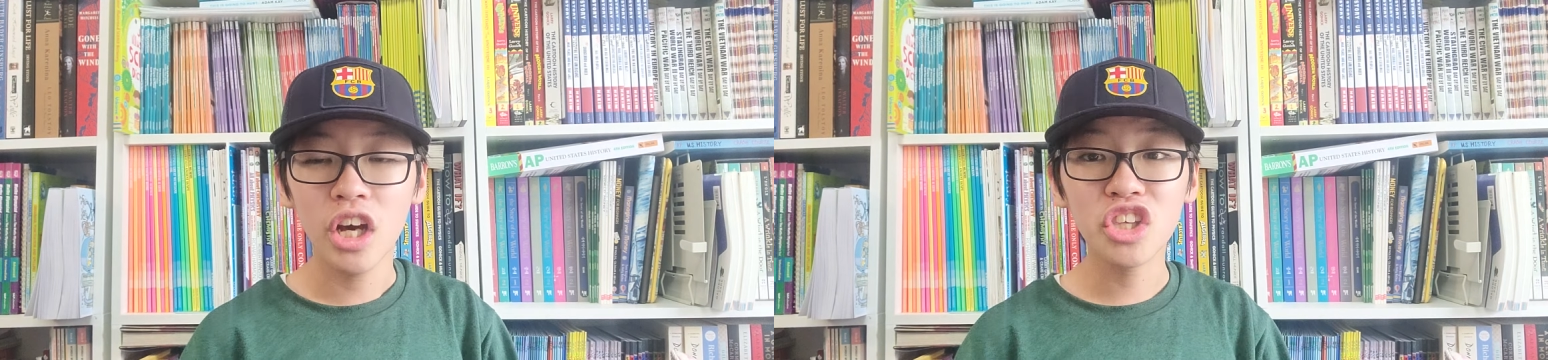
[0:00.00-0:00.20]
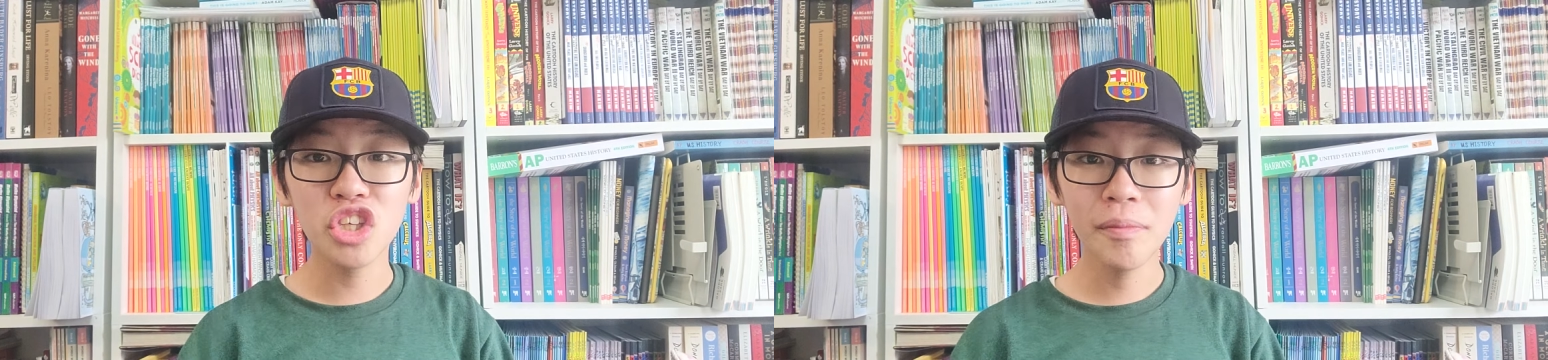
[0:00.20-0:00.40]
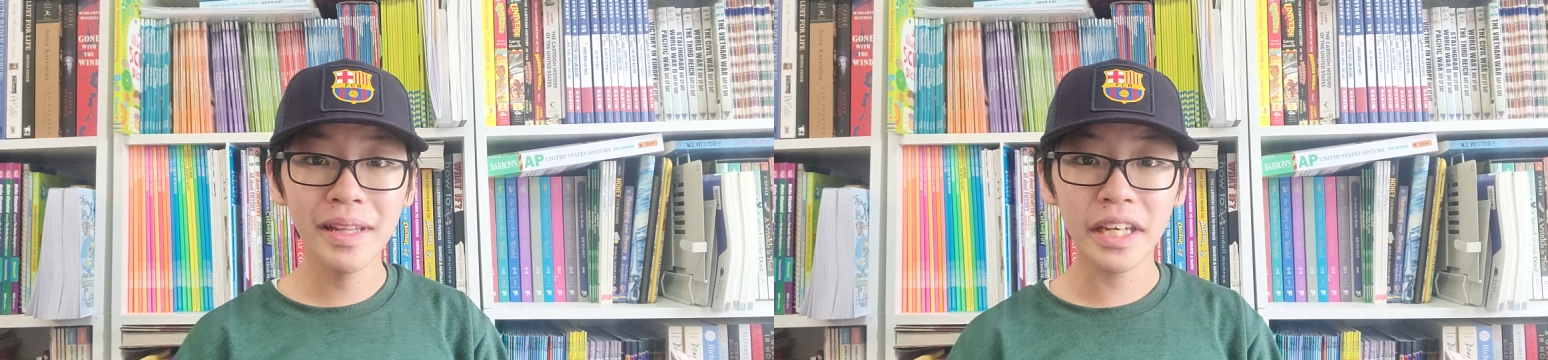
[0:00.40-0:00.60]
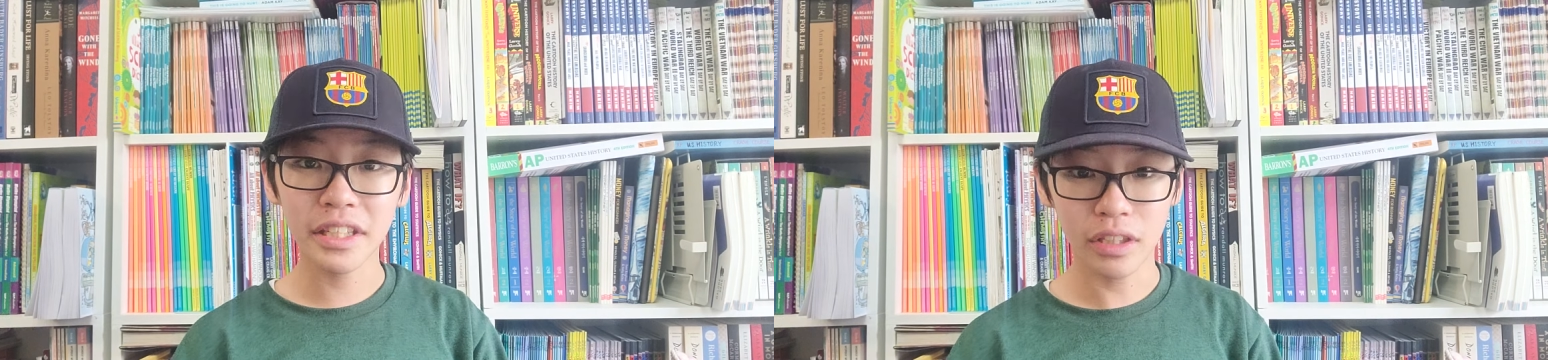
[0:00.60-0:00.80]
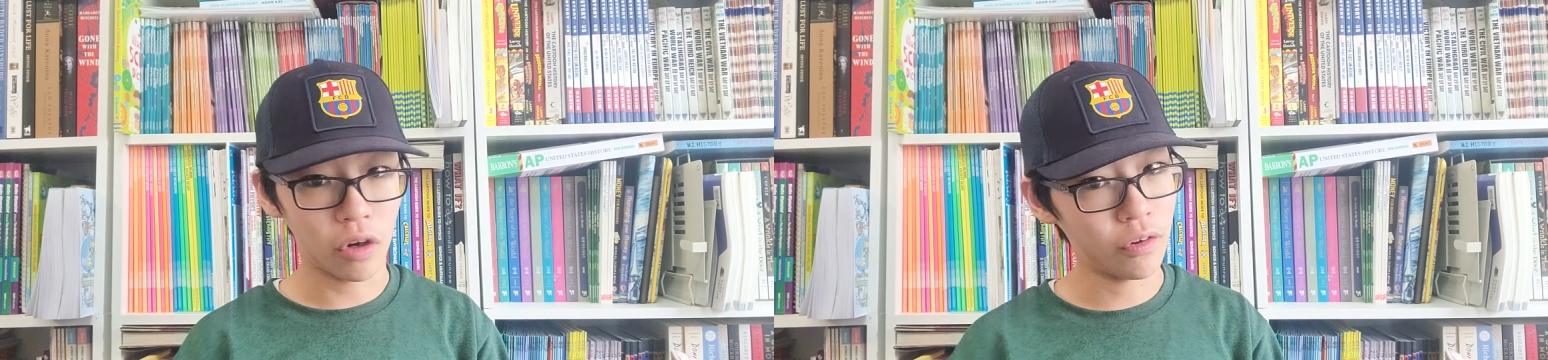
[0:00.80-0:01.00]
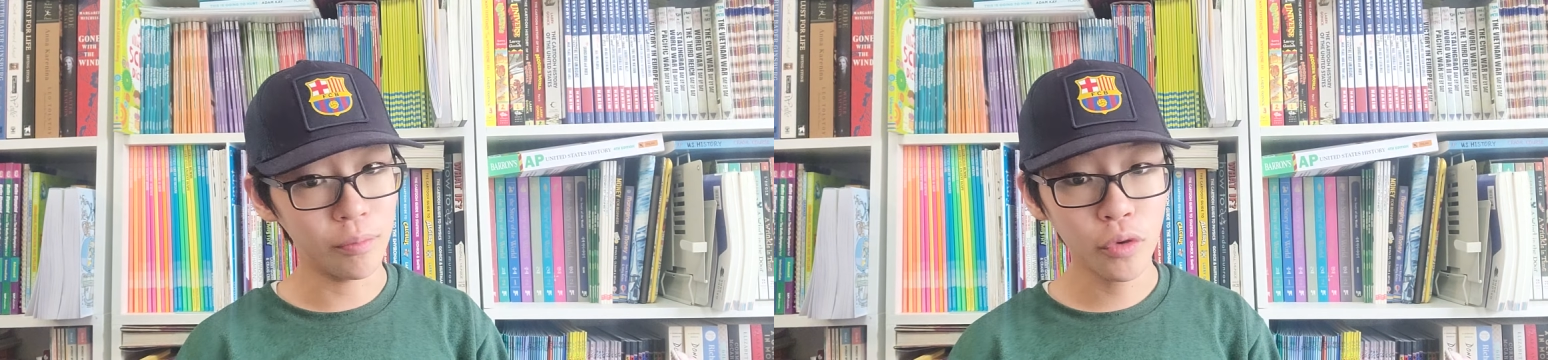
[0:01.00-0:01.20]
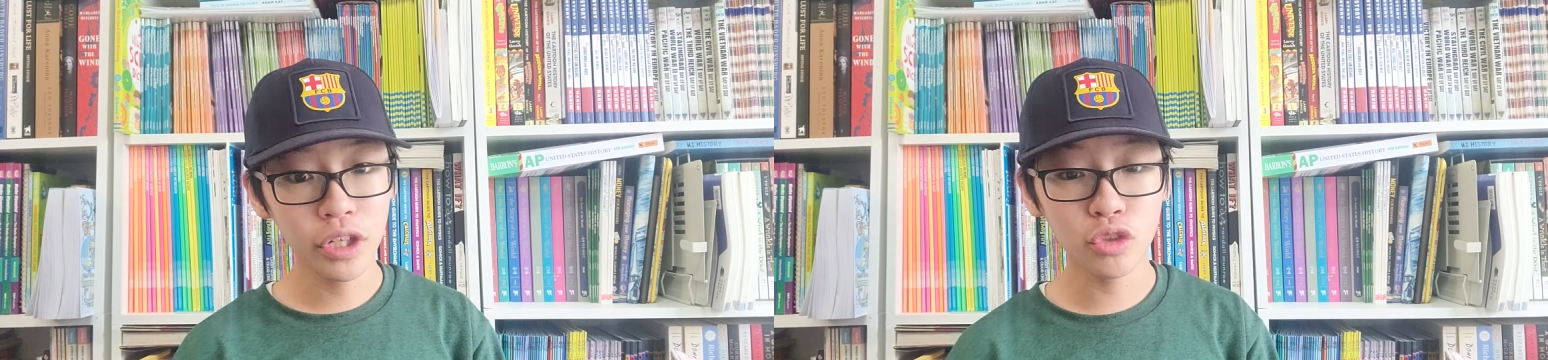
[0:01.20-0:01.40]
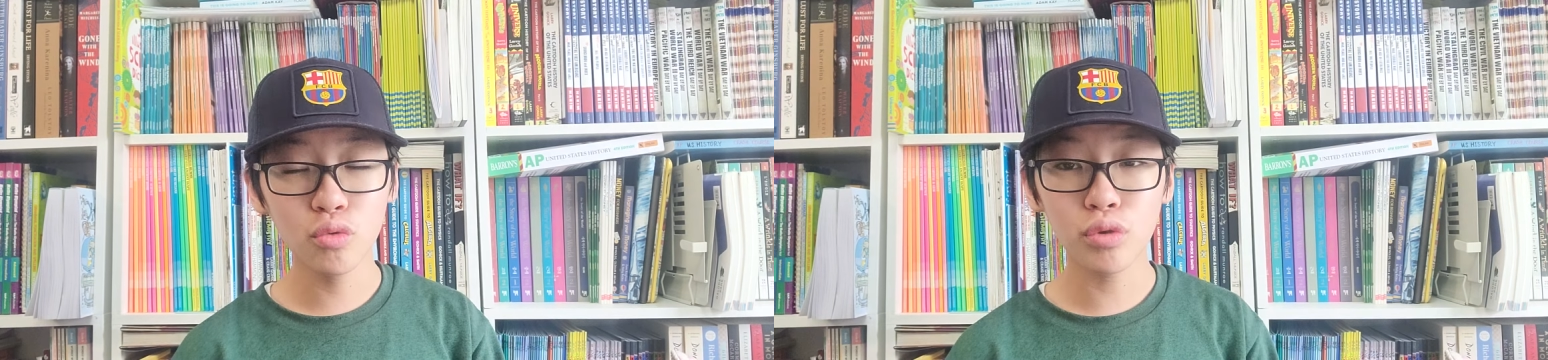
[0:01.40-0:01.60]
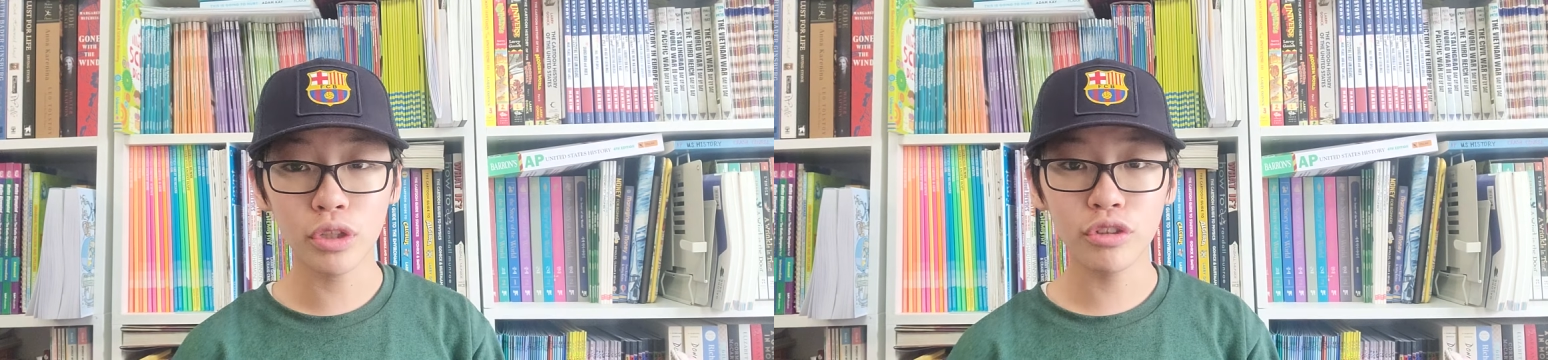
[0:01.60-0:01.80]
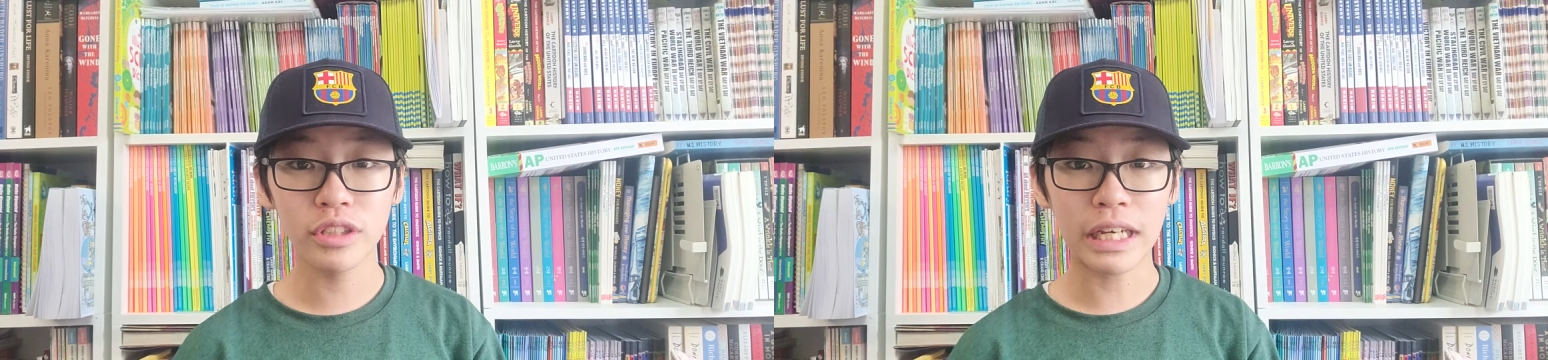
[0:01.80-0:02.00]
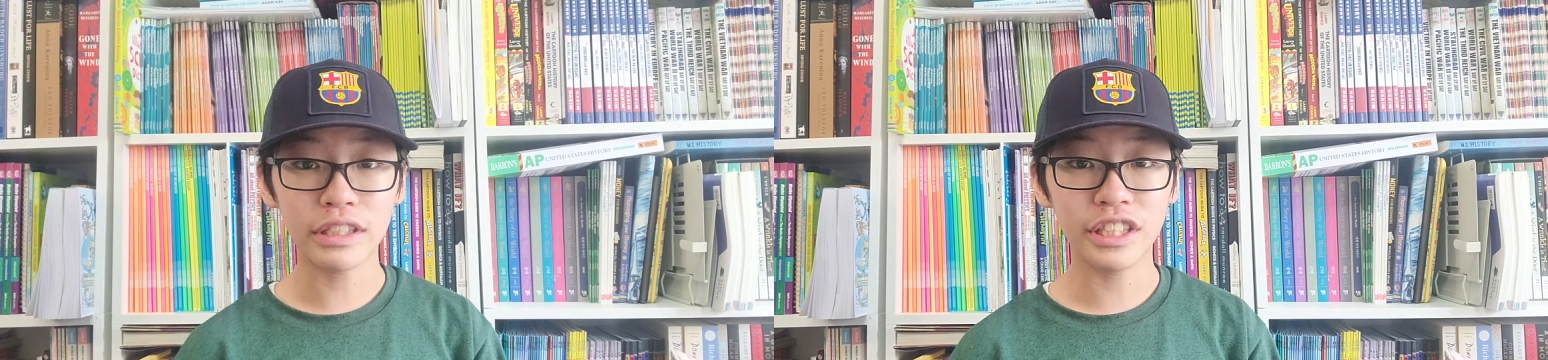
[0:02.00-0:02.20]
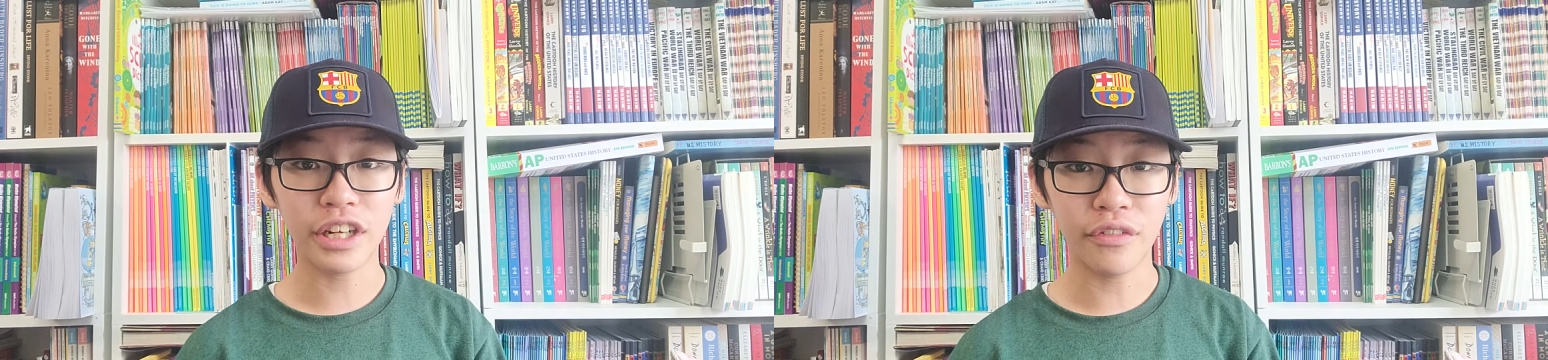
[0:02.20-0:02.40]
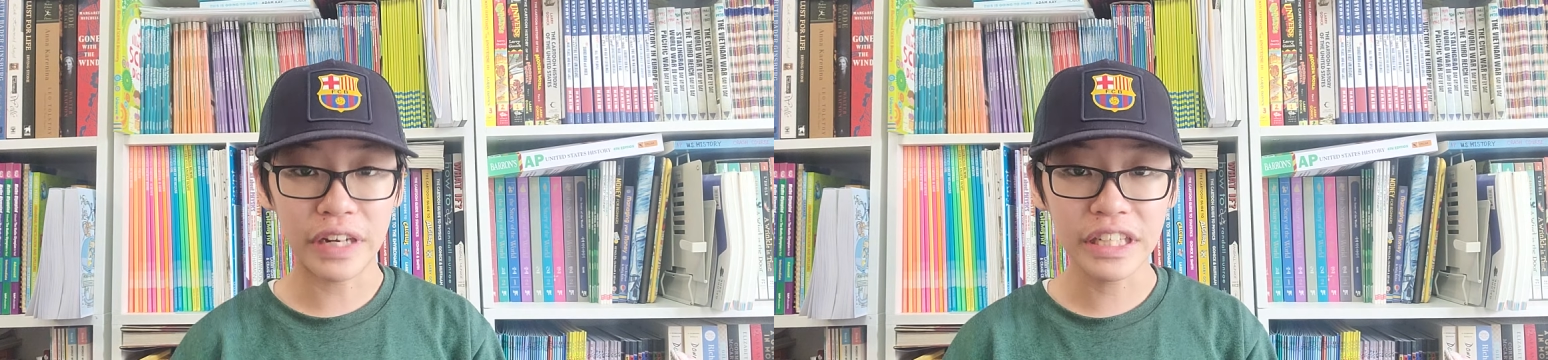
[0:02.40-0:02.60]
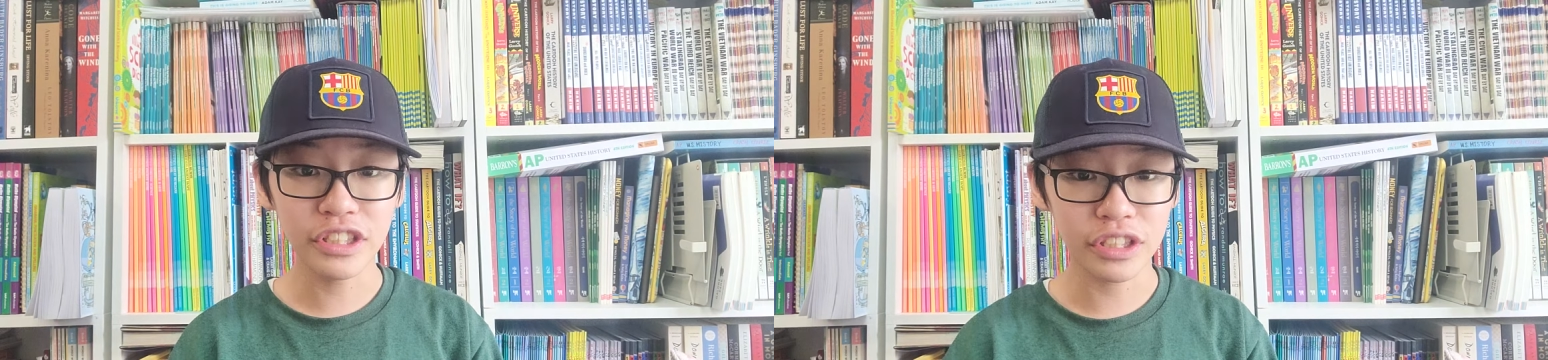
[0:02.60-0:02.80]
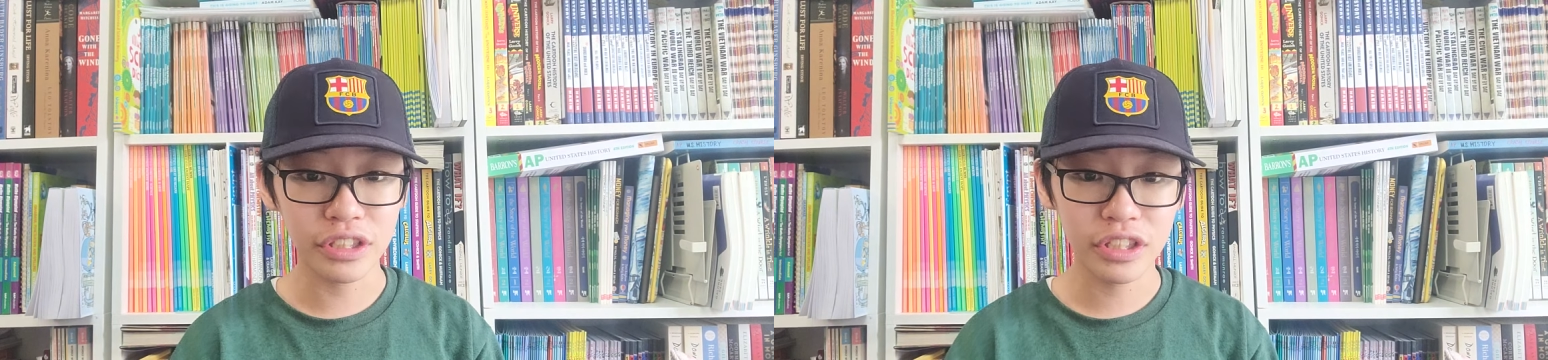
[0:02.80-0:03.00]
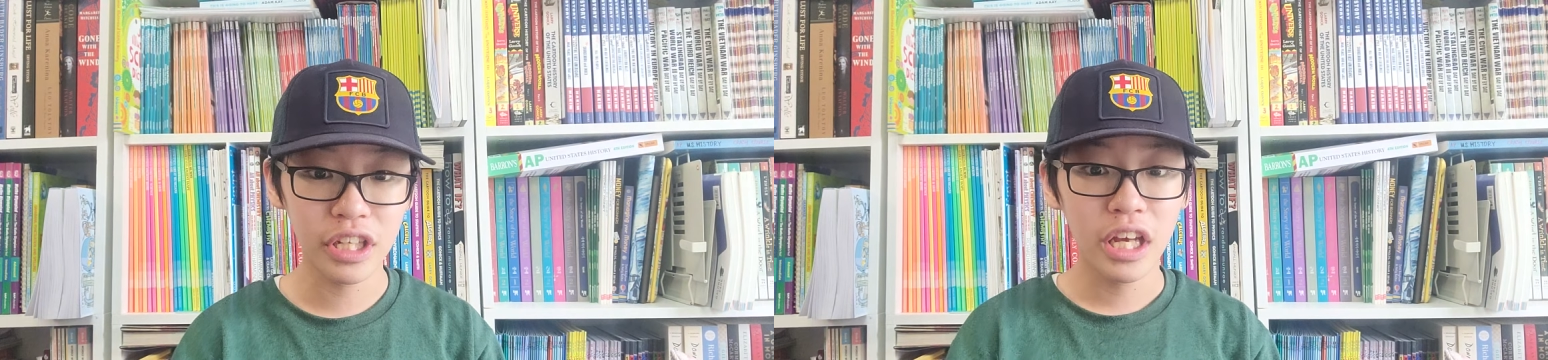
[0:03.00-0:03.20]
accumulated over more than 200,000 generations,